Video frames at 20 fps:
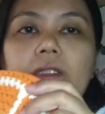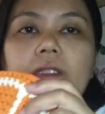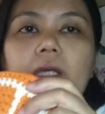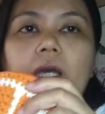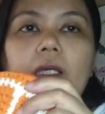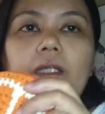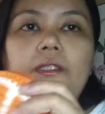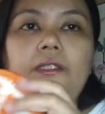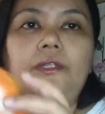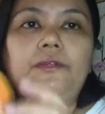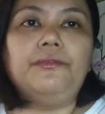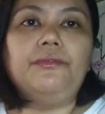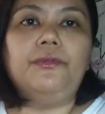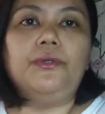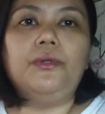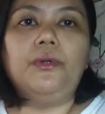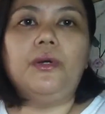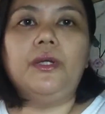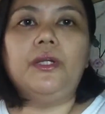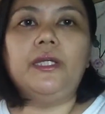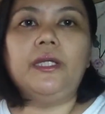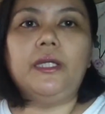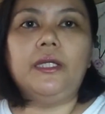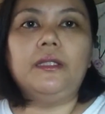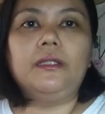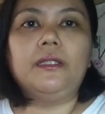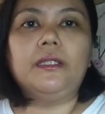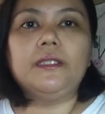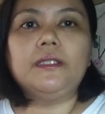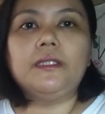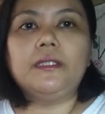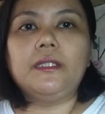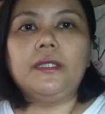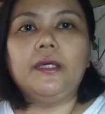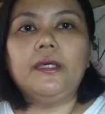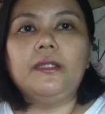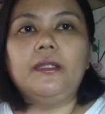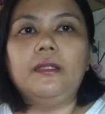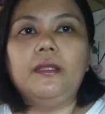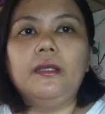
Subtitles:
guys, if you are interested.